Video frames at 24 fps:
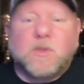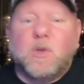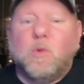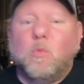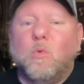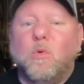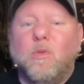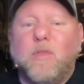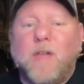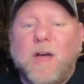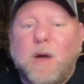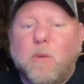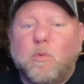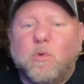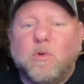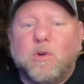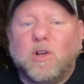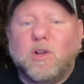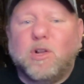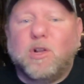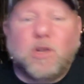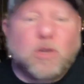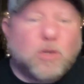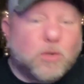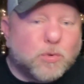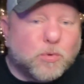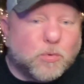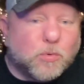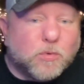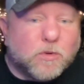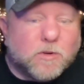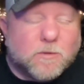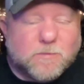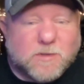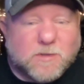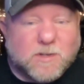Well, that will
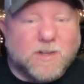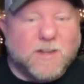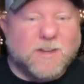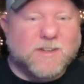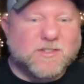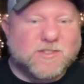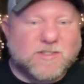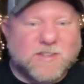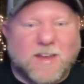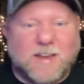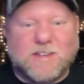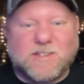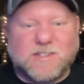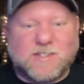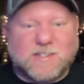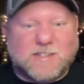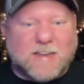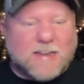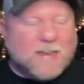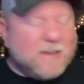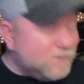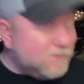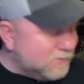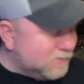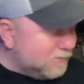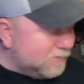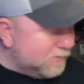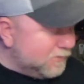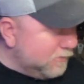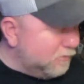conclude today's taste test